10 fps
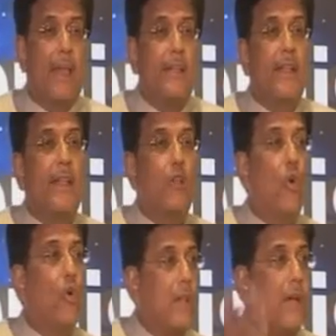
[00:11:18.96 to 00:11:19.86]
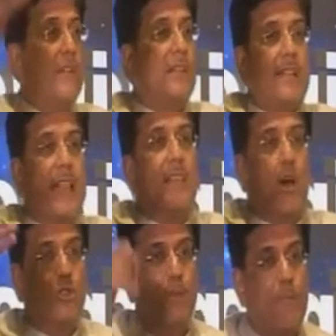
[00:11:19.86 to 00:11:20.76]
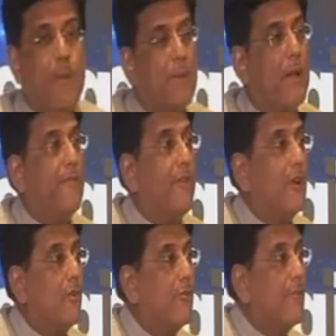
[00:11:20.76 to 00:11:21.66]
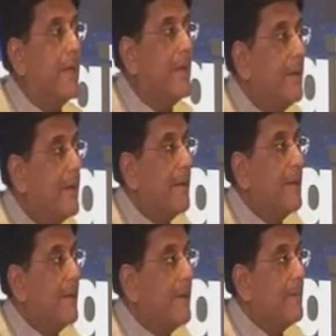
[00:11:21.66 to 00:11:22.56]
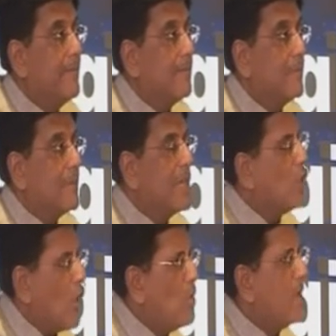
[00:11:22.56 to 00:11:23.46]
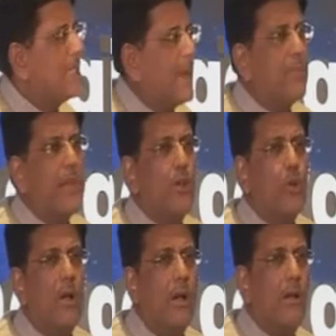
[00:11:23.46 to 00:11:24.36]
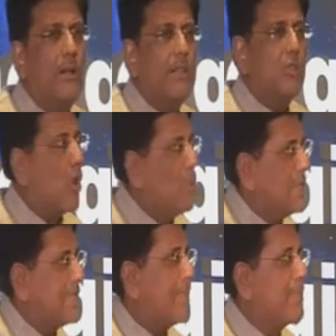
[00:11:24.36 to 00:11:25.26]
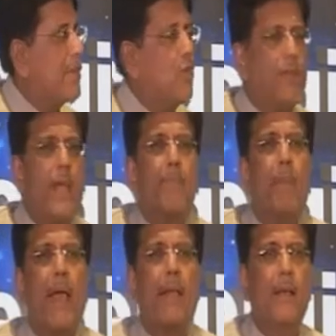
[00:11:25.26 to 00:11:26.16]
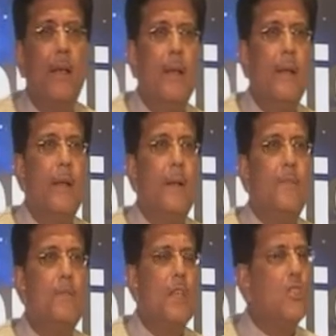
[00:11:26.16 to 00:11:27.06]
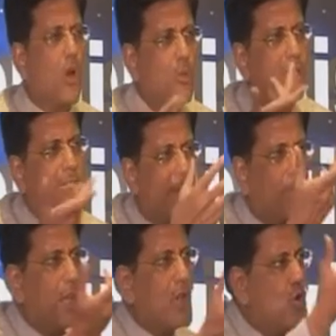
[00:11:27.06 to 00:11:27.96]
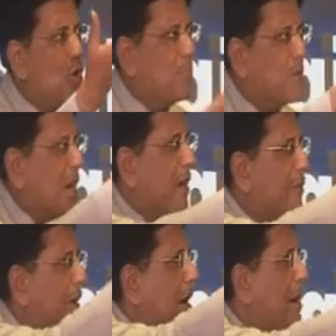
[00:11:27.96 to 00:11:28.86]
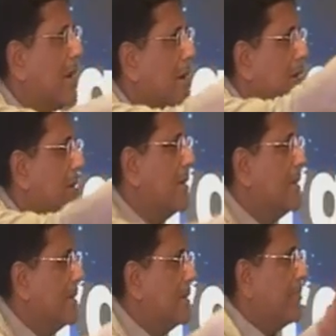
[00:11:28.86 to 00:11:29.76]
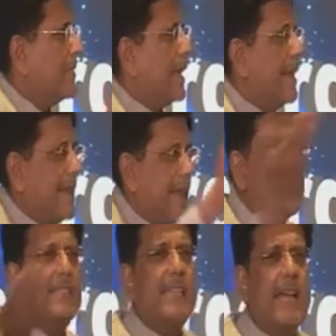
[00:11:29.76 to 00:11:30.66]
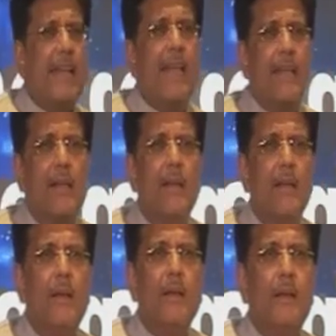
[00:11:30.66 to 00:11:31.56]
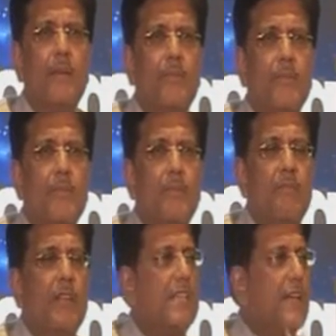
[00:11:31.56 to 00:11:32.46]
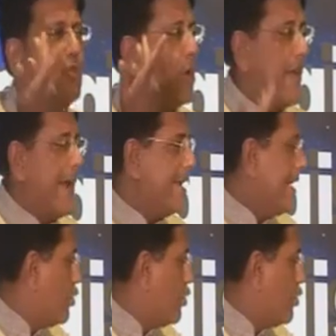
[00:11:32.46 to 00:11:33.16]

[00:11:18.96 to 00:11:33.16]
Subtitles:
I did in Kota with 10,000 people in front of me. There's always something to learn. There's always something to take back. There's always something you observe in any setting which gives you an idea.